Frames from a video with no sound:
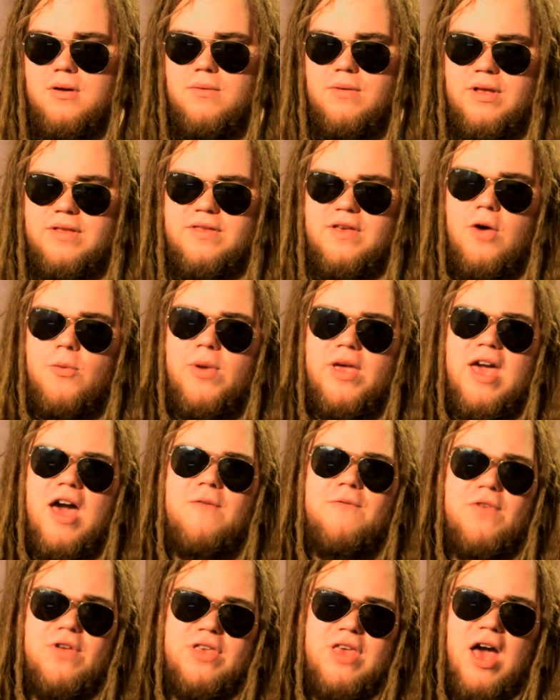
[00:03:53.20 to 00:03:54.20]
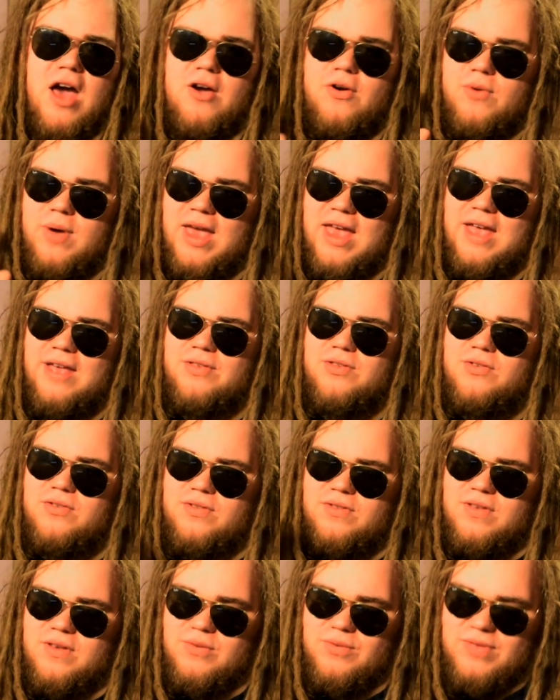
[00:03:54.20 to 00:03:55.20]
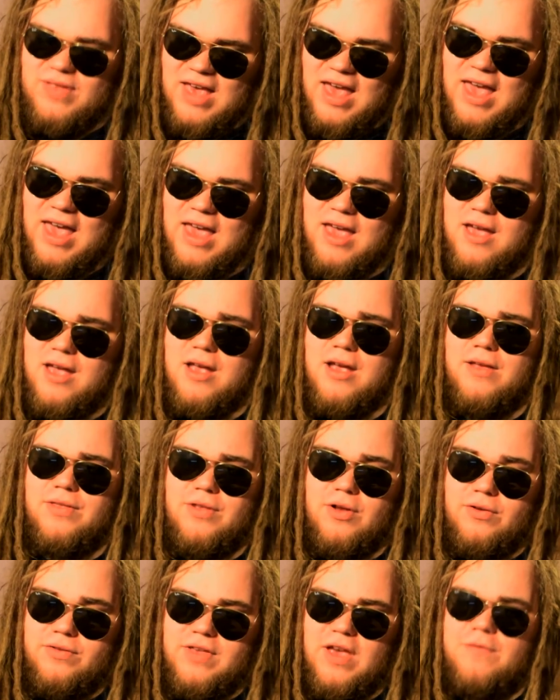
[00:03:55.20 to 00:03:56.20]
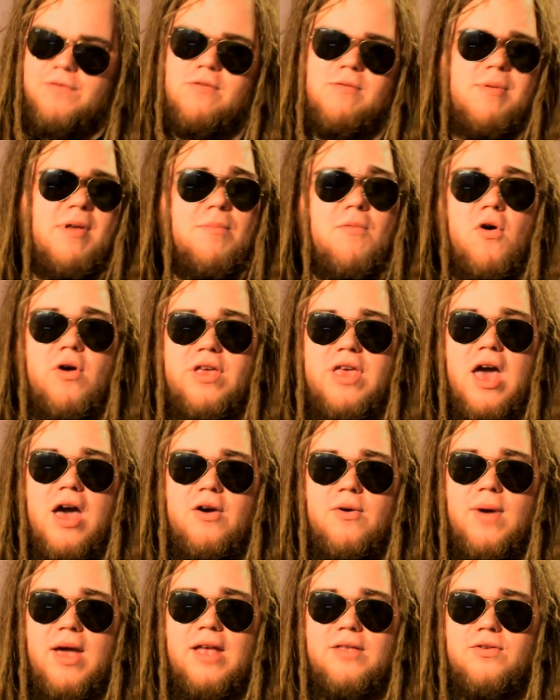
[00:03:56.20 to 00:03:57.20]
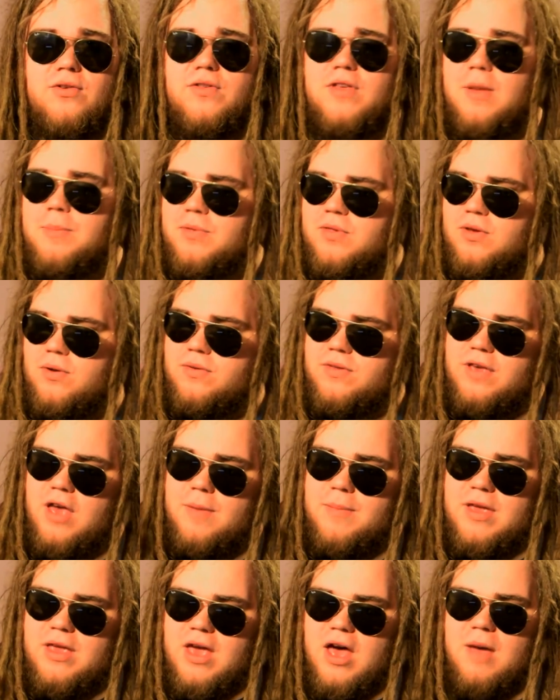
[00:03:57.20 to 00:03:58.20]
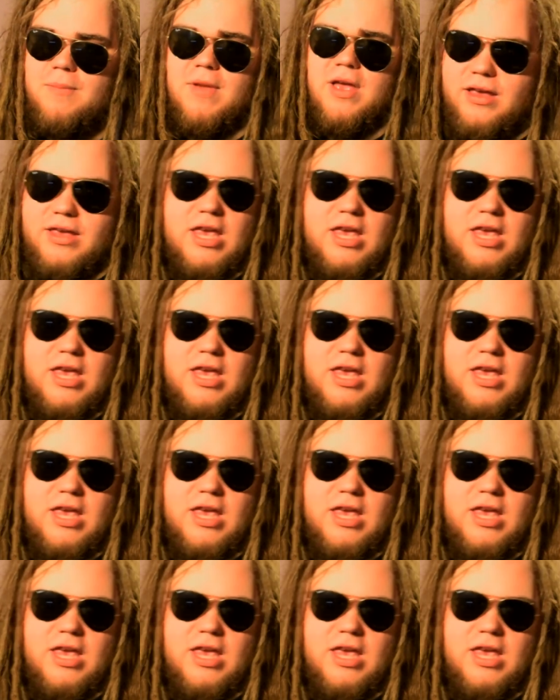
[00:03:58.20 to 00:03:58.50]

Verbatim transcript: Well, that's all we got for Yahoo Answers today. There'll definitely be more Yahoo Answers episodes coming up.